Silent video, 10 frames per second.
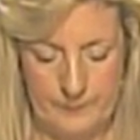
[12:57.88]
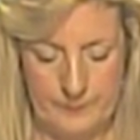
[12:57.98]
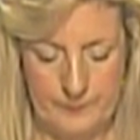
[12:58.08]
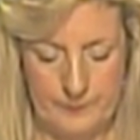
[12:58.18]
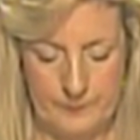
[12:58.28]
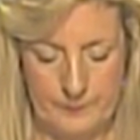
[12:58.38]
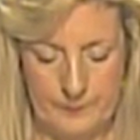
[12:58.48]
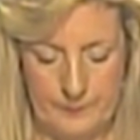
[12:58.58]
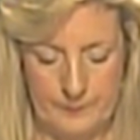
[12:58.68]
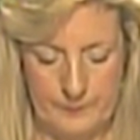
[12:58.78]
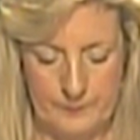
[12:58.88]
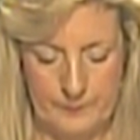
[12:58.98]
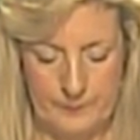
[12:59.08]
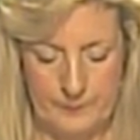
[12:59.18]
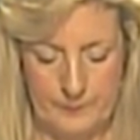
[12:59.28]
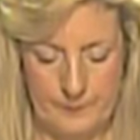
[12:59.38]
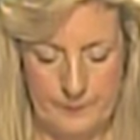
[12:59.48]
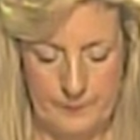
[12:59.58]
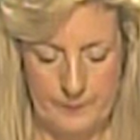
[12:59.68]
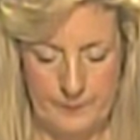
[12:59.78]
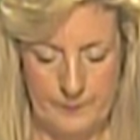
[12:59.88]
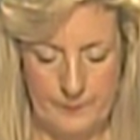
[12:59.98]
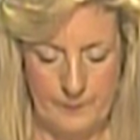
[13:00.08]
Nothing is said.